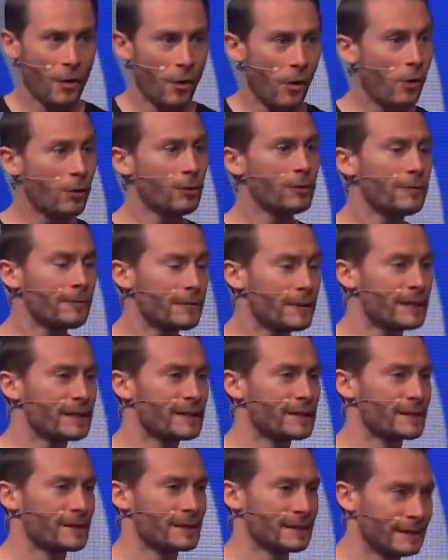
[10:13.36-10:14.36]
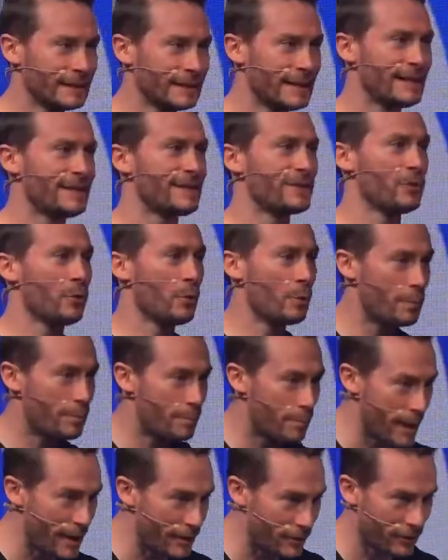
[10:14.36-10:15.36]
All of this leads to
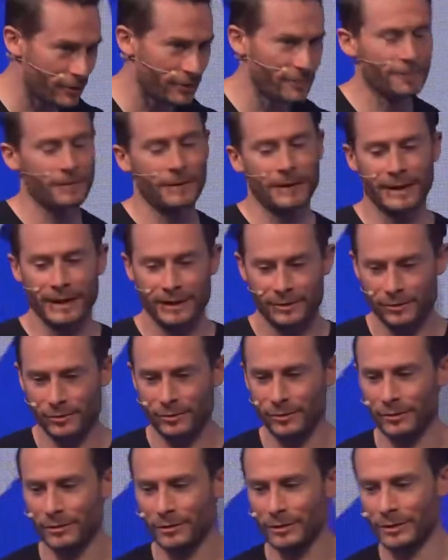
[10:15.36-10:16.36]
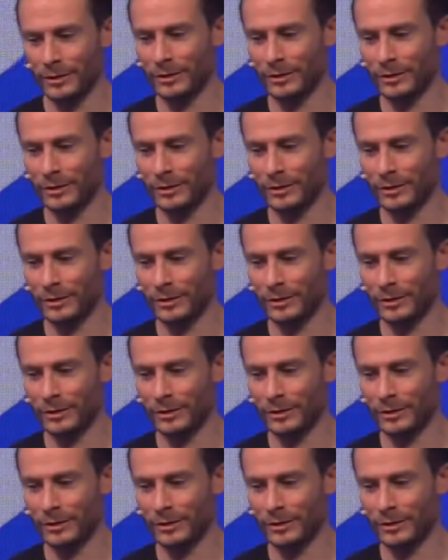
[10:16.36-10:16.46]
better financial